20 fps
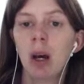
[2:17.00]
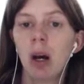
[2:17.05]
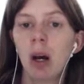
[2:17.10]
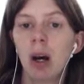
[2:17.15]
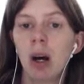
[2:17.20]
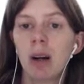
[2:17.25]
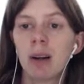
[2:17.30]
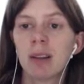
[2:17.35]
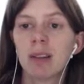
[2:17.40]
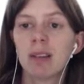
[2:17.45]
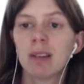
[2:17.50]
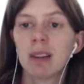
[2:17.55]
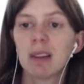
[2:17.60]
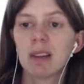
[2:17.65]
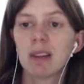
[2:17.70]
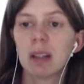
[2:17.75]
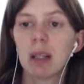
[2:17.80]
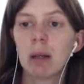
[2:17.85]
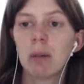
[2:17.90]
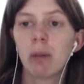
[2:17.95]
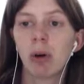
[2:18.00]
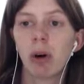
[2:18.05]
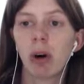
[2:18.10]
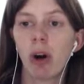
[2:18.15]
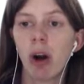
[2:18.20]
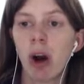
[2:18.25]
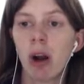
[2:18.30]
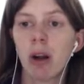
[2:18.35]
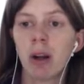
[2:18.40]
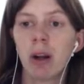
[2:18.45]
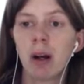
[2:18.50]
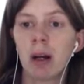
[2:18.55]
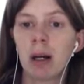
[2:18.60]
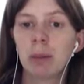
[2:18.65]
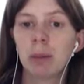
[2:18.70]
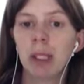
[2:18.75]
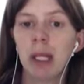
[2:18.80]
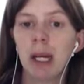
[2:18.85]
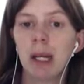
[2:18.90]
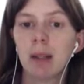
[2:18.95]
on a system or on an
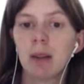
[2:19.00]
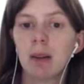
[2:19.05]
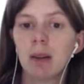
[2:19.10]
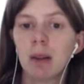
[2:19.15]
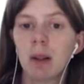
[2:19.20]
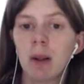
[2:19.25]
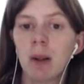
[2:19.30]
object